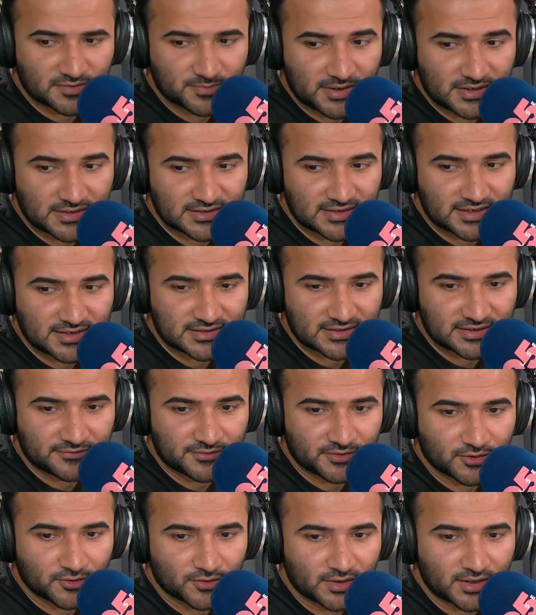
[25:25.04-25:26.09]
made sense, even
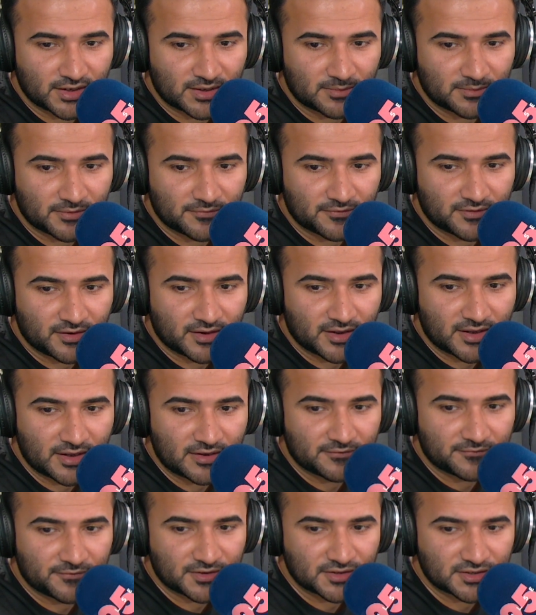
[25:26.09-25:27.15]
though they can be very
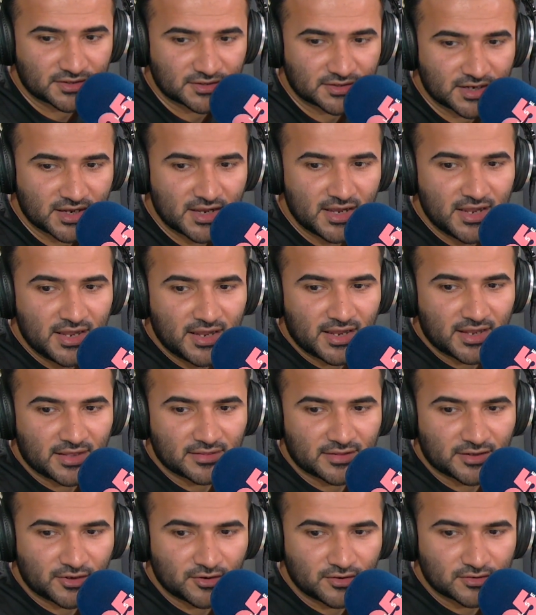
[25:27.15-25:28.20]
inefficient in the
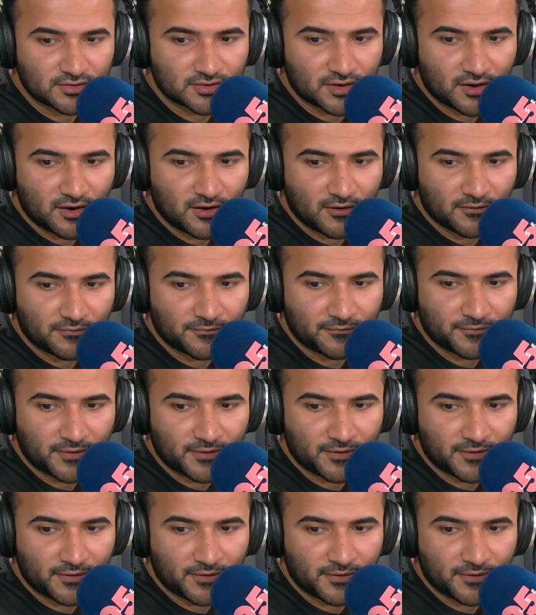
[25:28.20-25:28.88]
use of